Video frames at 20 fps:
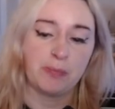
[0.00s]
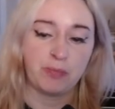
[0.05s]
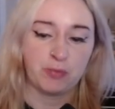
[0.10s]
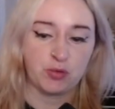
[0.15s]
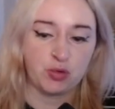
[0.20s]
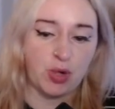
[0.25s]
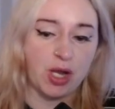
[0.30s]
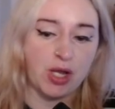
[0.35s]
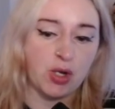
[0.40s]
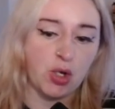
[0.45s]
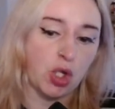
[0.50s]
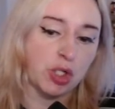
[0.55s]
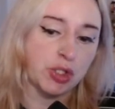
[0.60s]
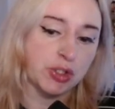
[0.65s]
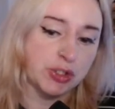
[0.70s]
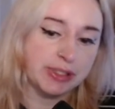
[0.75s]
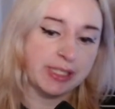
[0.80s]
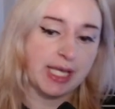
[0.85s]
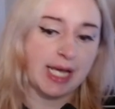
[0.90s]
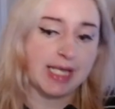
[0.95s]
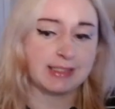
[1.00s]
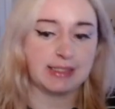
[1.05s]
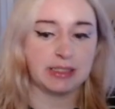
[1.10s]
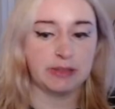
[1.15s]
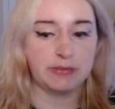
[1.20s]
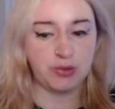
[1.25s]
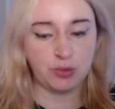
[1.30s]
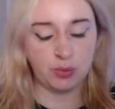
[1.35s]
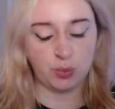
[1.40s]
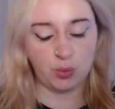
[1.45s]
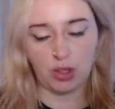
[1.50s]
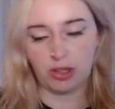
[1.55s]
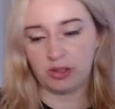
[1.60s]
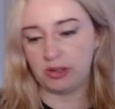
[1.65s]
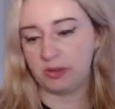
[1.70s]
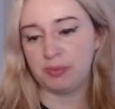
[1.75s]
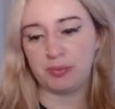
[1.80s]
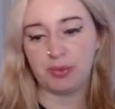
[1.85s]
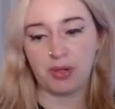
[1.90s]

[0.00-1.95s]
try other decks if you want.